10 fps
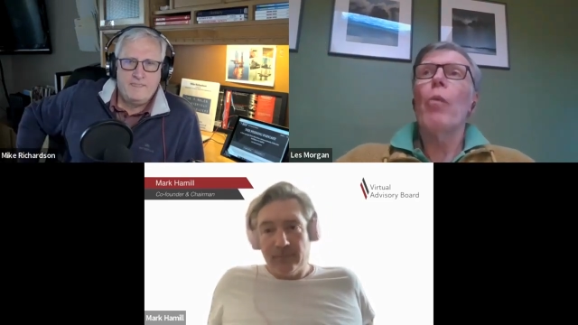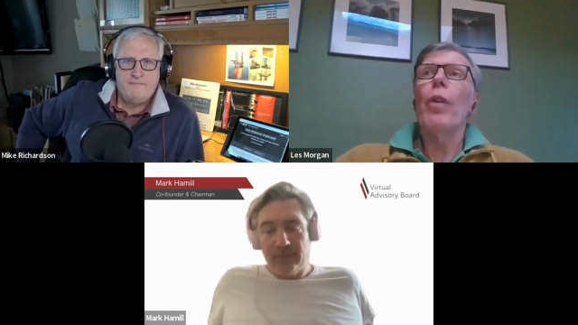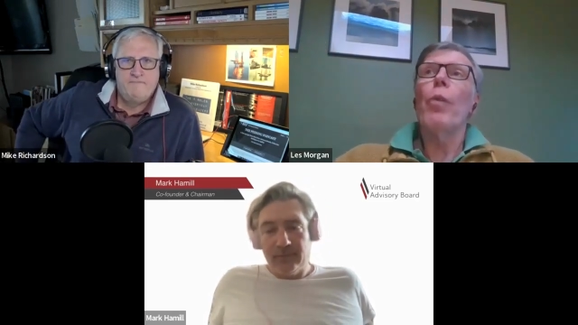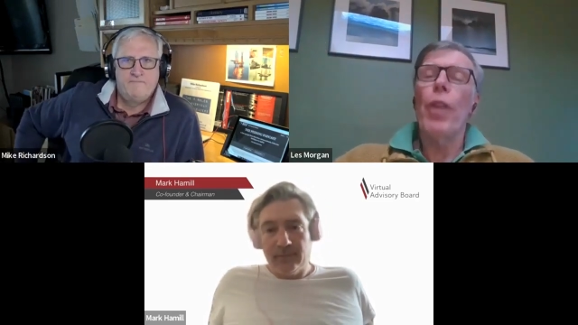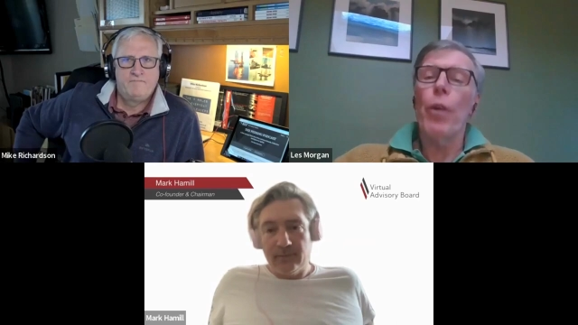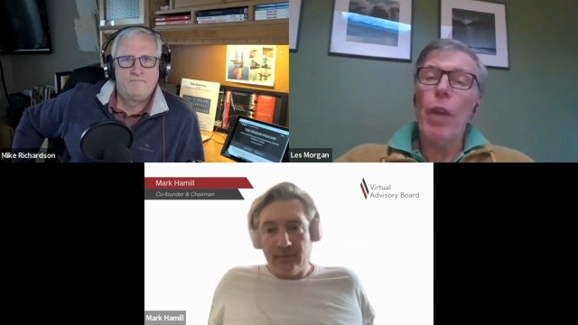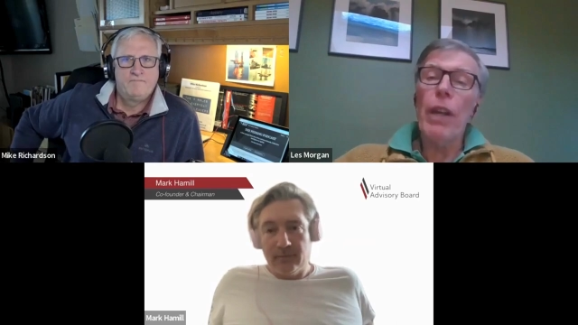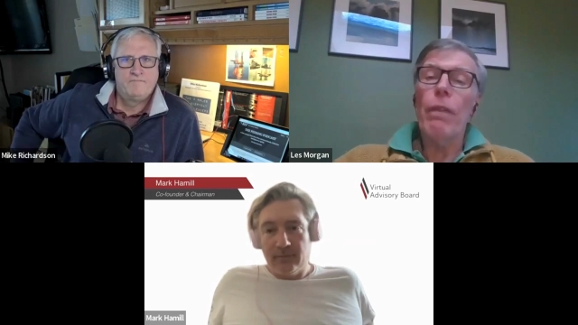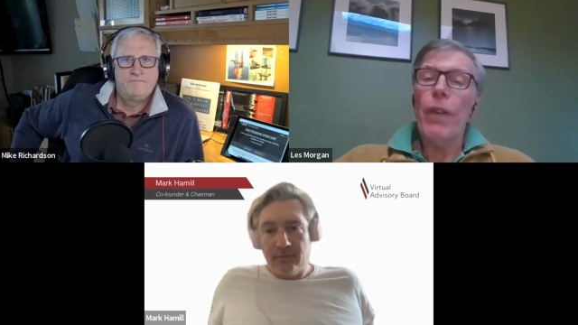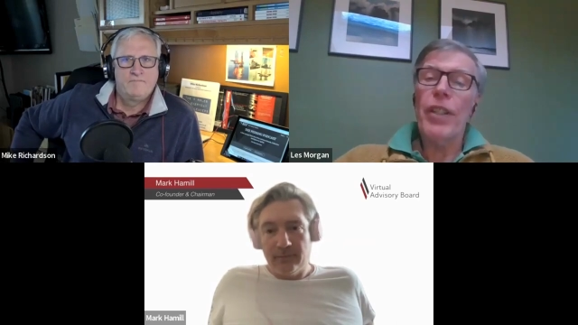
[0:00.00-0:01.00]
Speaker 1: with, with the
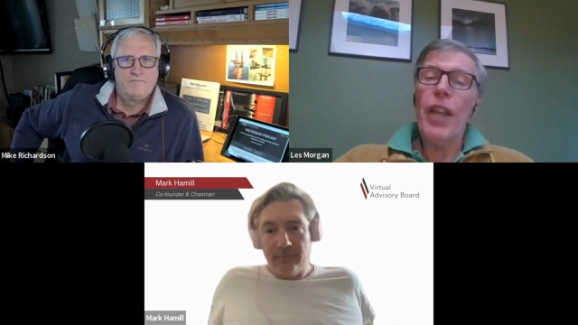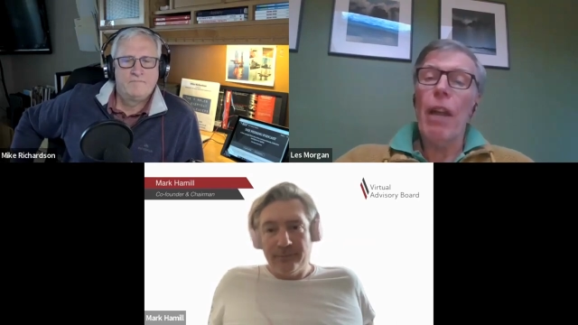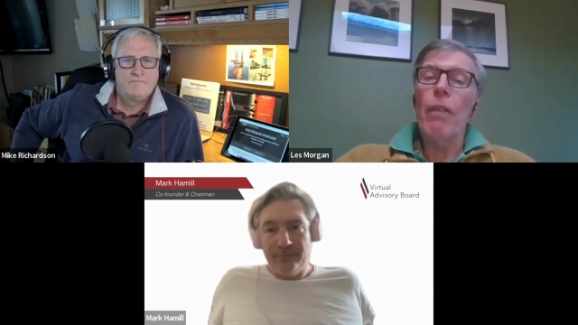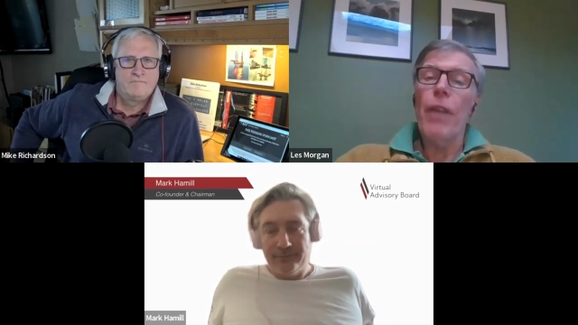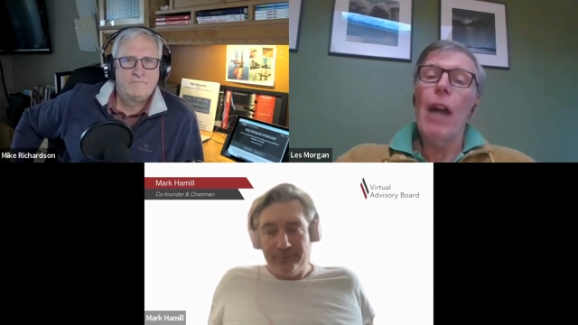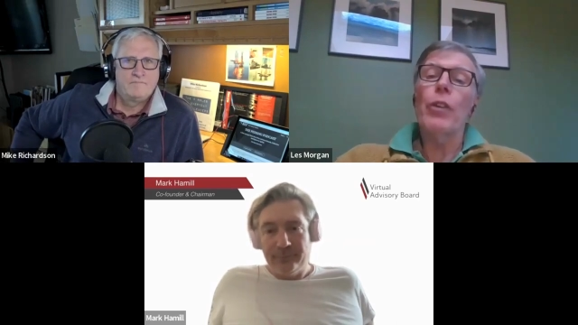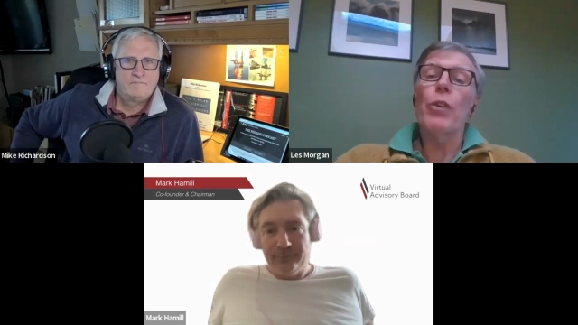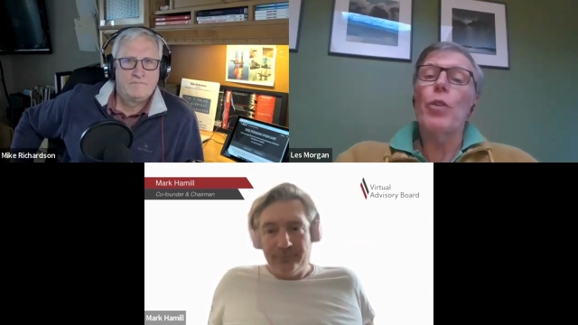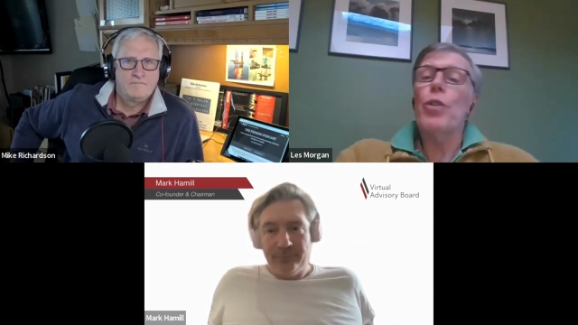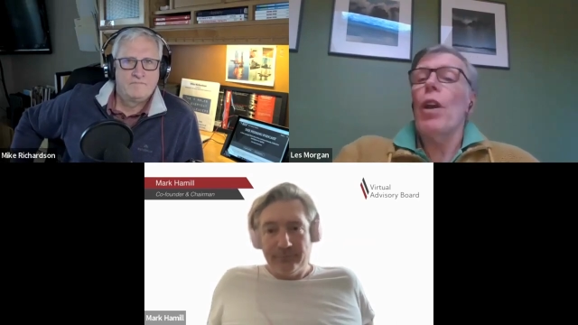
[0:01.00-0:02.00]
right set of
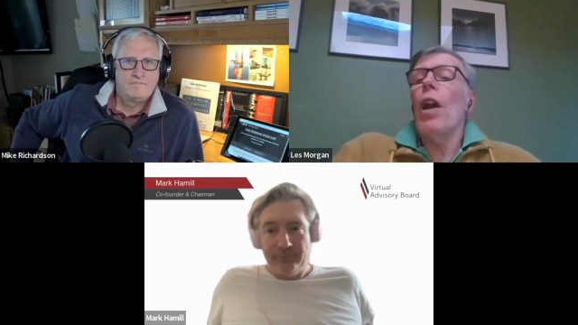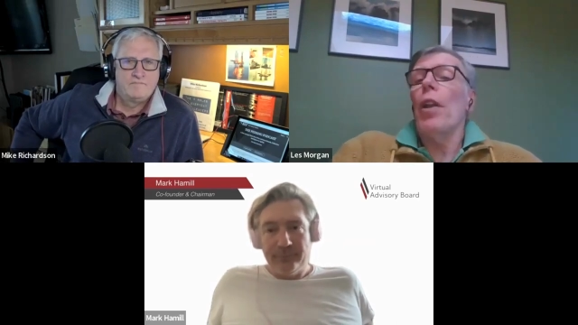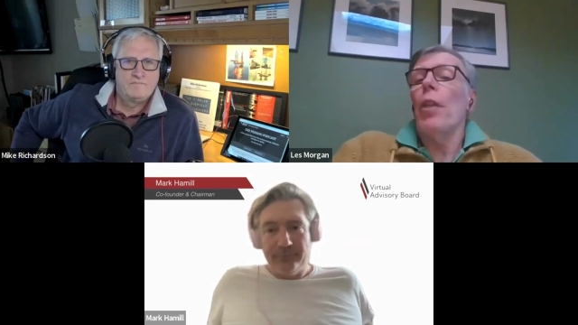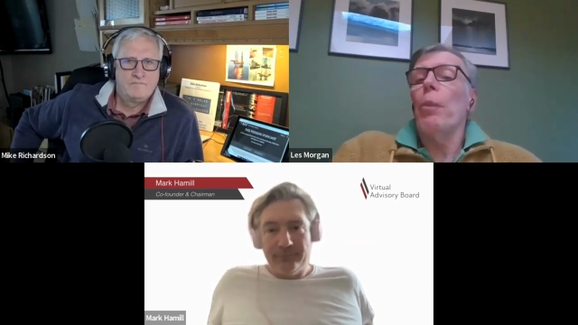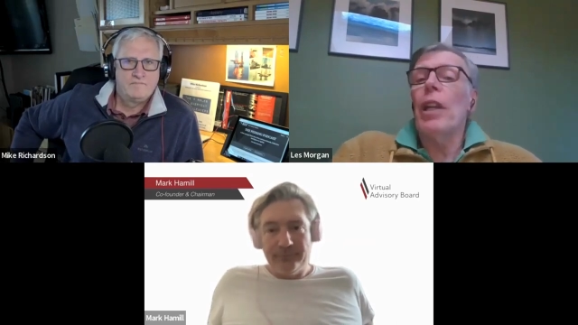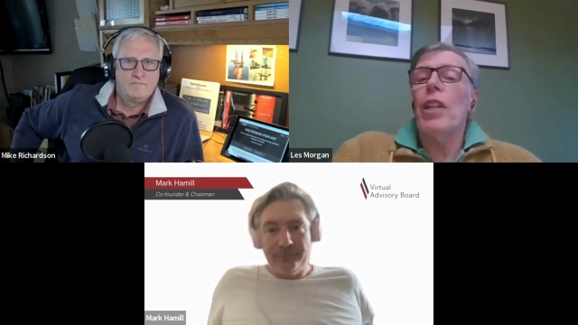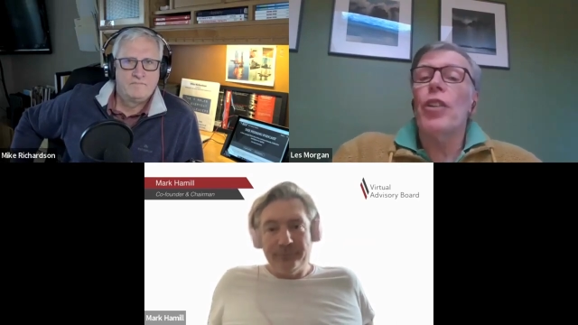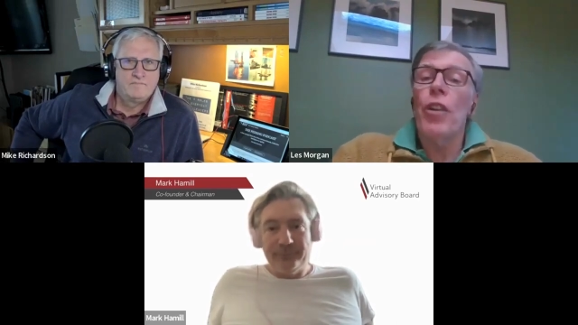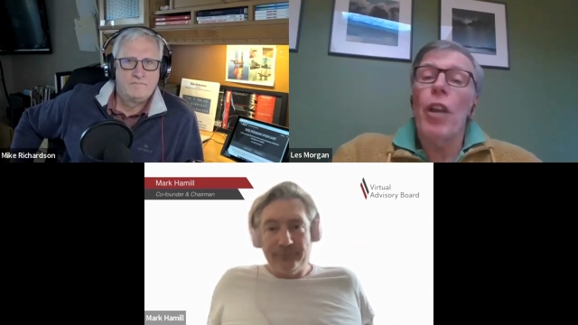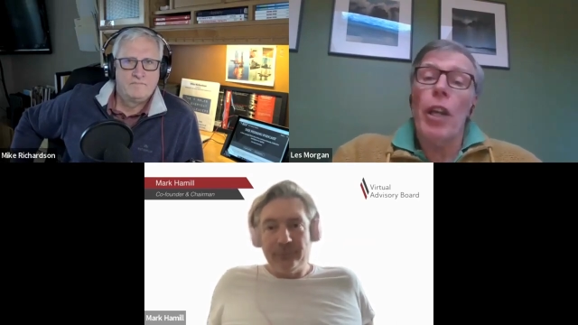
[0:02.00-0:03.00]
values are the
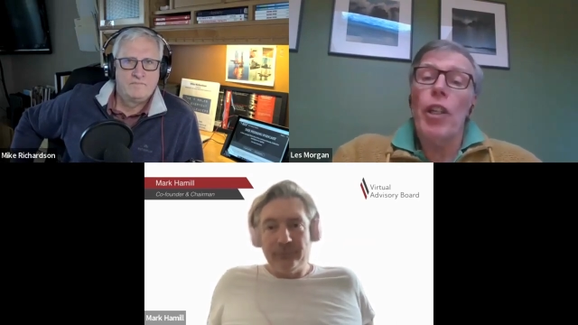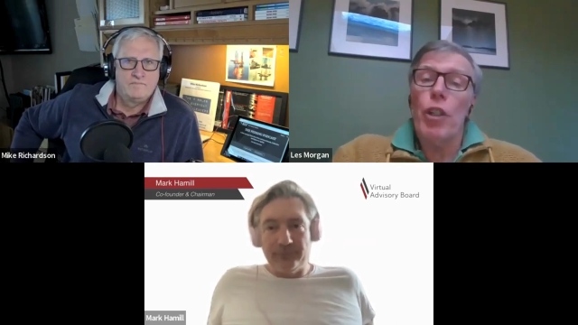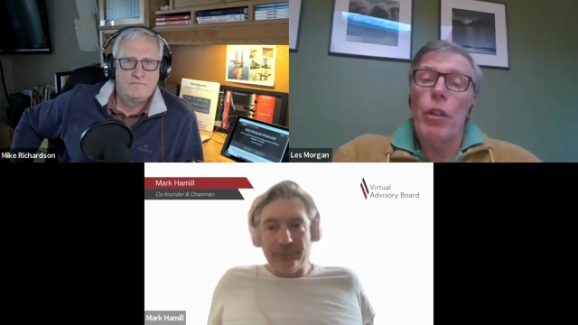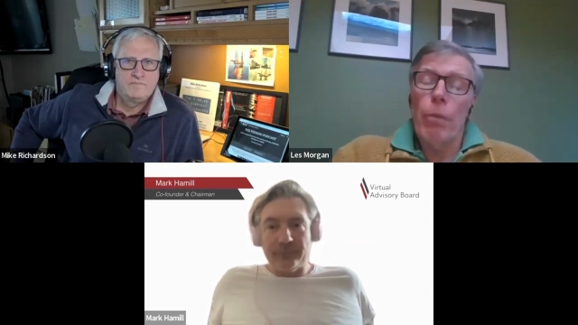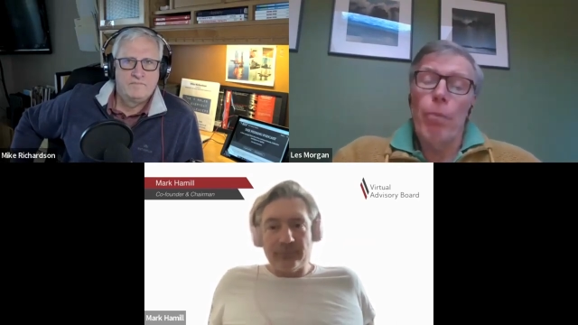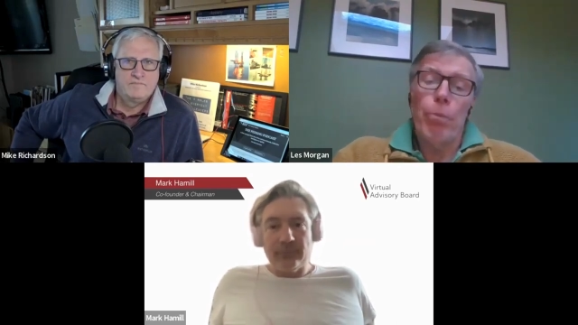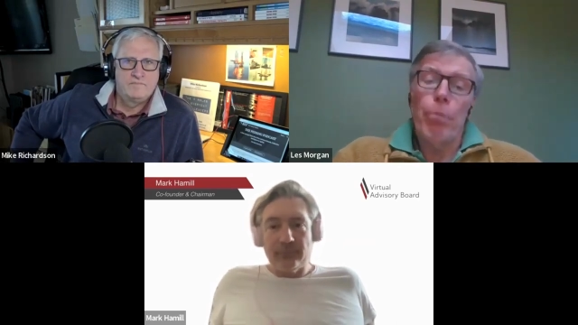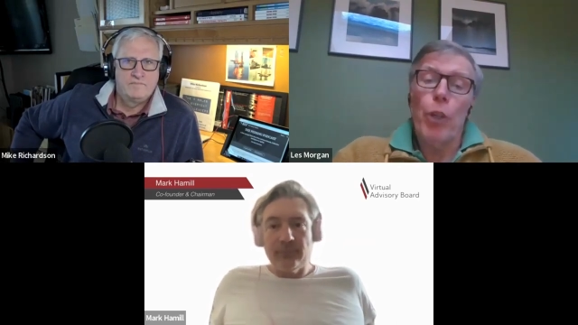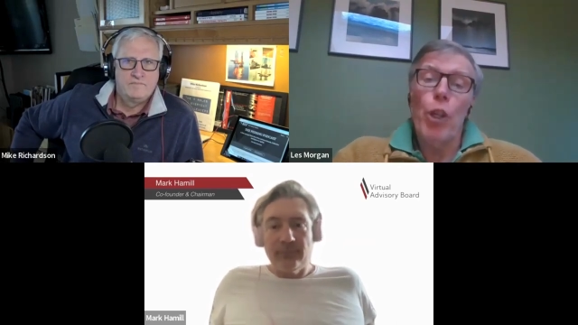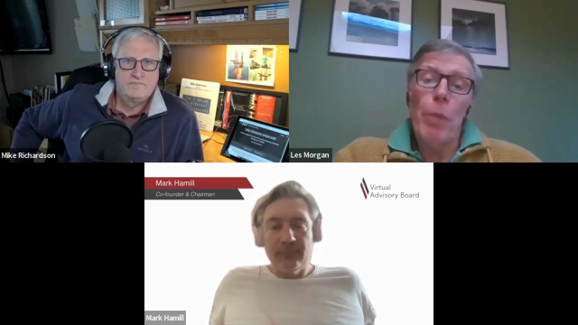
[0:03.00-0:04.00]
place to nourish
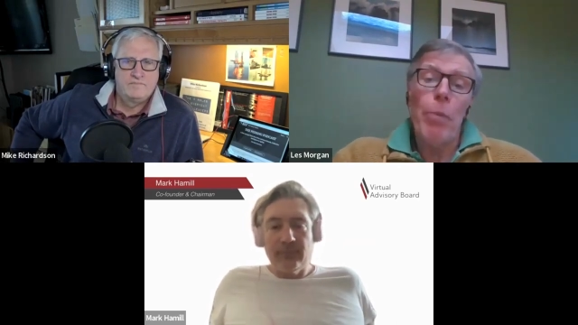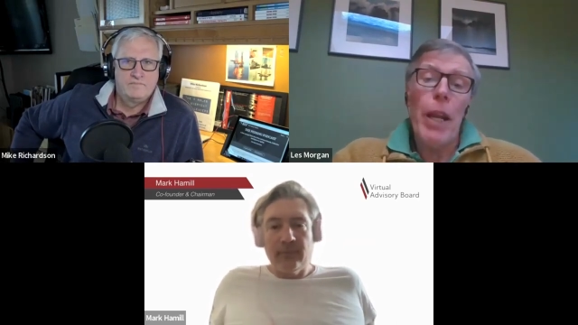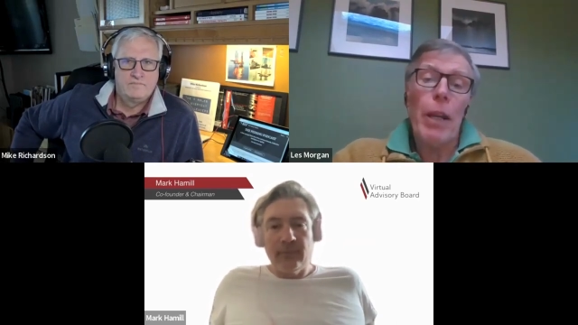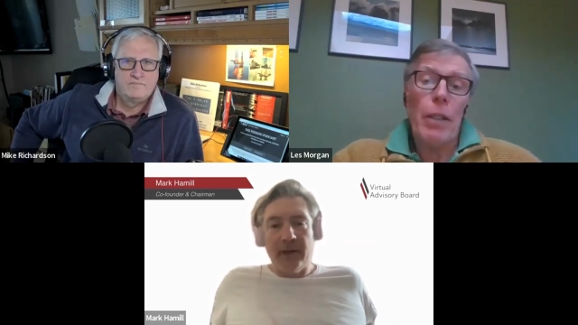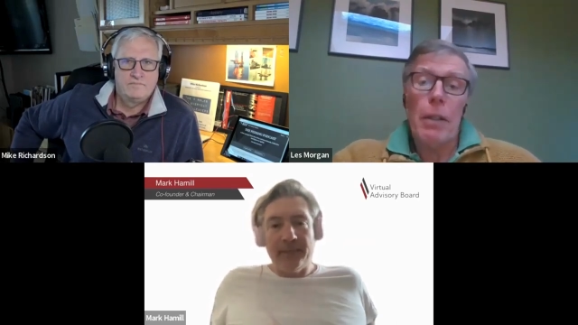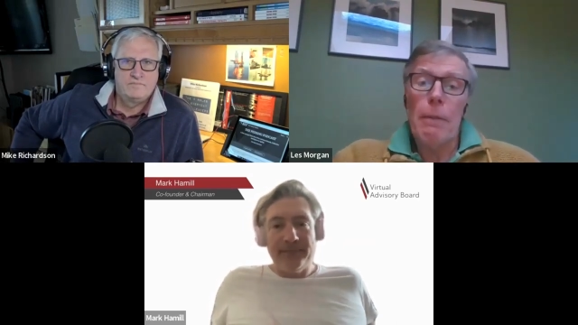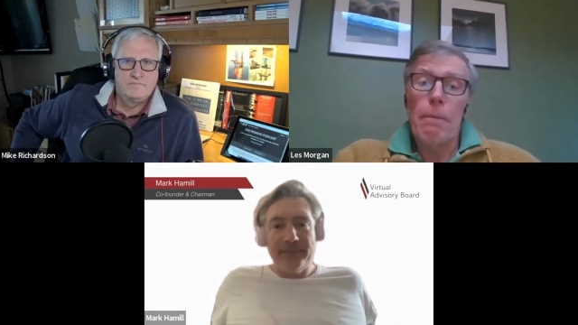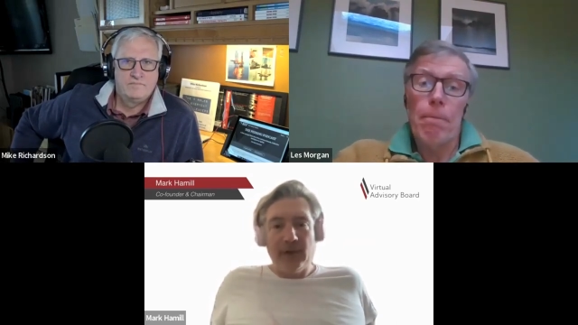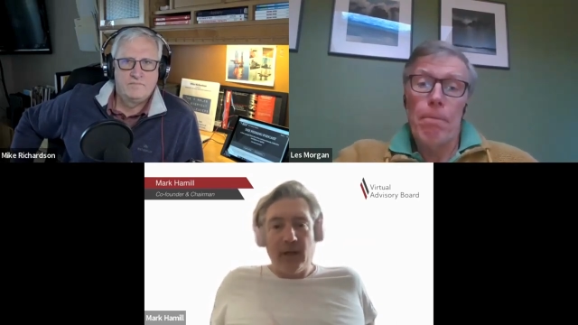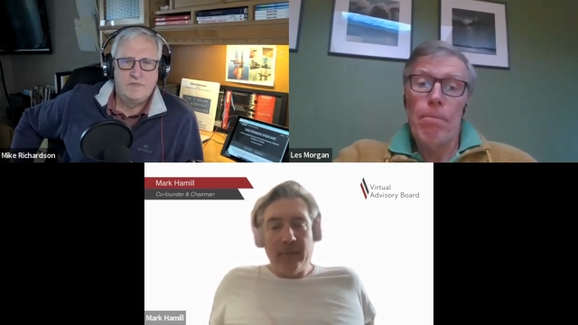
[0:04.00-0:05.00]
human beings. Yeah.
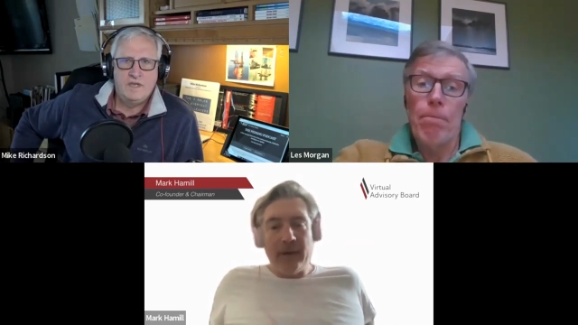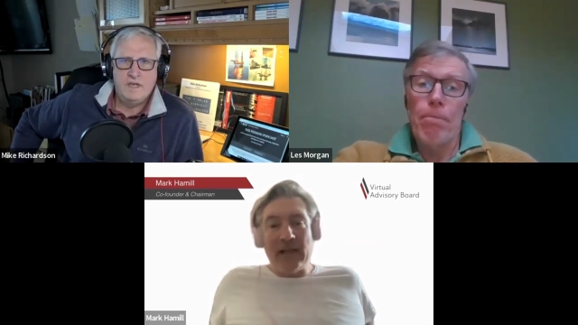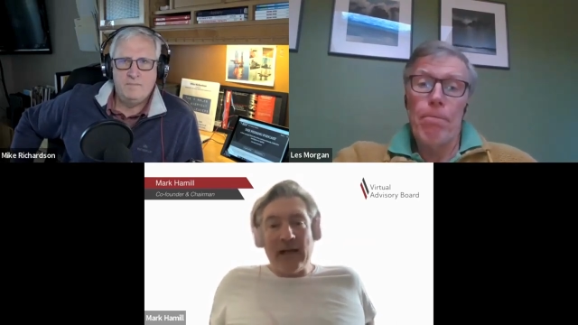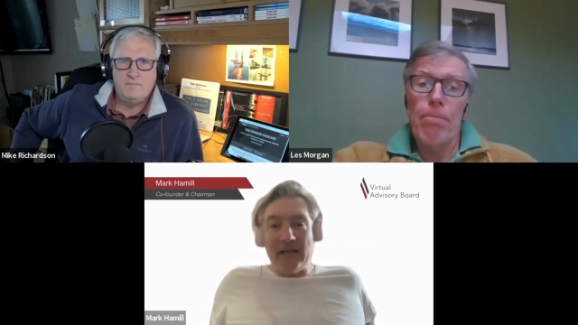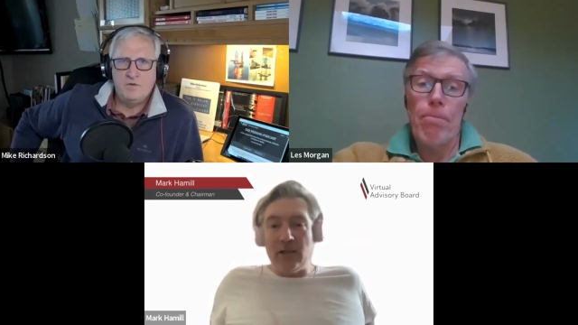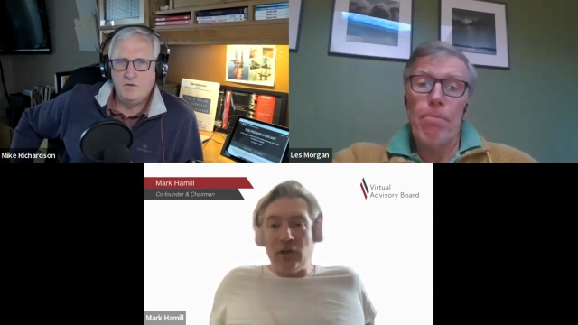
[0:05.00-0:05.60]
Yeah, I, I